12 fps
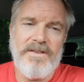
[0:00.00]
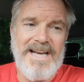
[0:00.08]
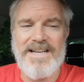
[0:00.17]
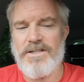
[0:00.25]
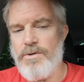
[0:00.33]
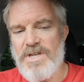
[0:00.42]

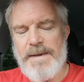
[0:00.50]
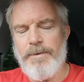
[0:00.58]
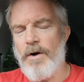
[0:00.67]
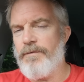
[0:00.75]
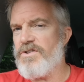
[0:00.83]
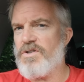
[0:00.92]
That's, you
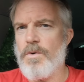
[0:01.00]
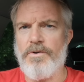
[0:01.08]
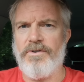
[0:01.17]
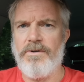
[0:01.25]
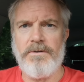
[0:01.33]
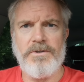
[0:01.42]
keep it off the
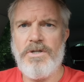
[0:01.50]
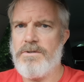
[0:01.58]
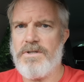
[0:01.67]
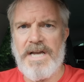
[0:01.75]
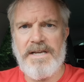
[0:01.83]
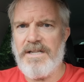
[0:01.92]
squadron. You
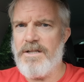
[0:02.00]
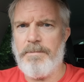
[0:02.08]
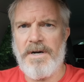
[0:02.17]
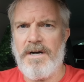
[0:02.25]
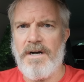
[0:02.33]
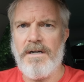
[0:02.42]
take it in the
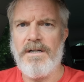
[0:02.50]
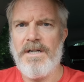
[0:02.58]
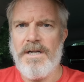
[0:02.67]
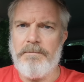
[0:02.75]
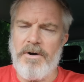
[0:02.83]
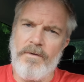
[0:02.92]
bar,
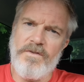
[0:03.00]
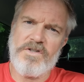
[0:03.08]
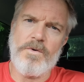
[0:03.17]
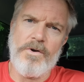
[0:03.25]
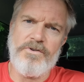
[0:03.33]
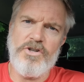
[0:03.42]
but on the
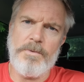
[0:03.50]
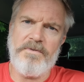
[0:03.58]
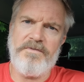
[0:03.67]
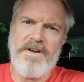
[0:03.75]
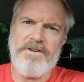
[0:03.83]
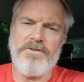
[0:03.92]
squadron, you're
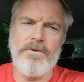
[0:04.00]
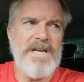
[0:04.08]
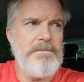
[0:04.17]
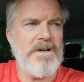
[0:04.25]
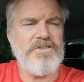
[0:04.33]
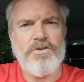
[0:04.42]
professional.
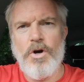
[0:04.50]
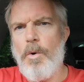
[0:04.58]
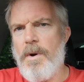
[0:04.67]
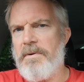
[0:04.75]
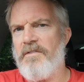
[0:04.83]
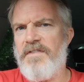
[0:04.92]
In my
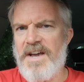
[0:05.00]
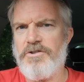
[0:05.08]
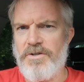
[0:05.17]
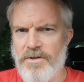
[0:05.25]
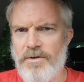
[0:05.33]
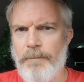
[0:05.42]
school, we're
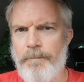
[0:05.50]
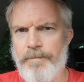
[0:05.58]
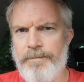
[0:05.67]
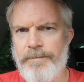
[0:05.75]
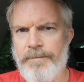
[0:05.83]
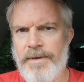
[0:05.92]
professional.
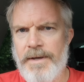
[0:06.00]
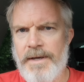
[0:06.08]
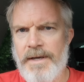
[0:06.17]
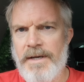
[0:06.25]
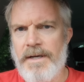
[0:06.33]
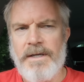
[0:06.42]

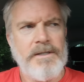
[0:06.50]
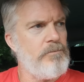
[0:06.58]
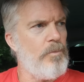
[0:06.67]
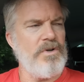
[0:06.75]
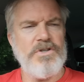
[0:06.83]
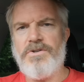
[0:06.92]

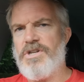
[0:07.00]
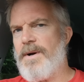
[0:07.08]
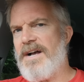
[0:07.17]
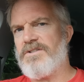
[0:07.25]
What you do